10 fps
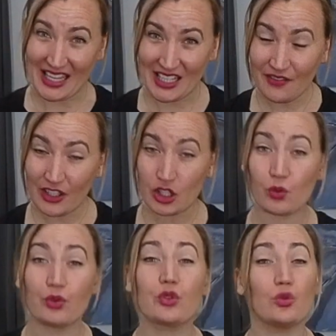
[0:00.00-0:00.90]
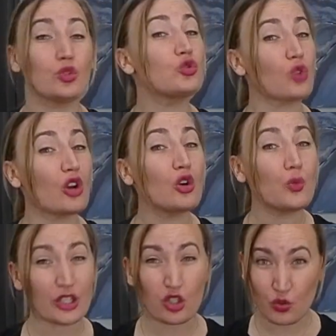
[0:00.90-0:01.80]
individuals who struggle
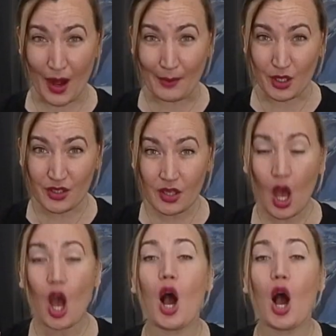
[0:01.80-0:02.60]
with tremors